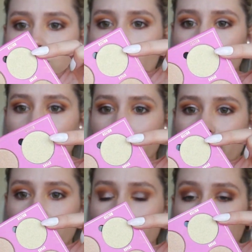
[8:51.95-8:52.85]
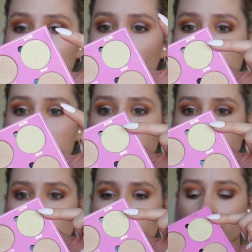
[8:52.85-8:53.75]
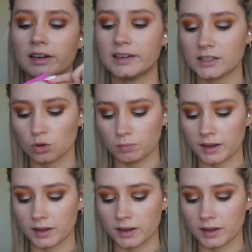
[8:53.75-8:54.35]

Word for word: tone here, and I might mix it with a little